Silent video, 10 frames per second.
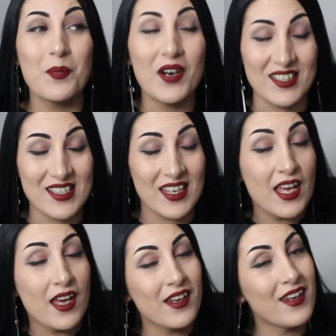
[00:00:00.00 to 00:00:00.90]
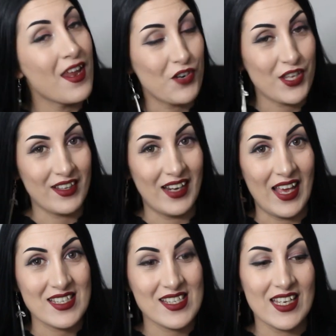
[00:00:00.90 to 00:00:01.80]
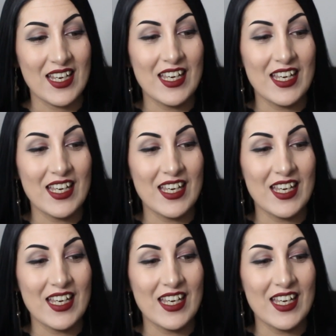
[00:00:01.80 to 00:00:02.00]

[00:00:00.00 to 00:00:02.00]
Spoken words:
But nevertheless,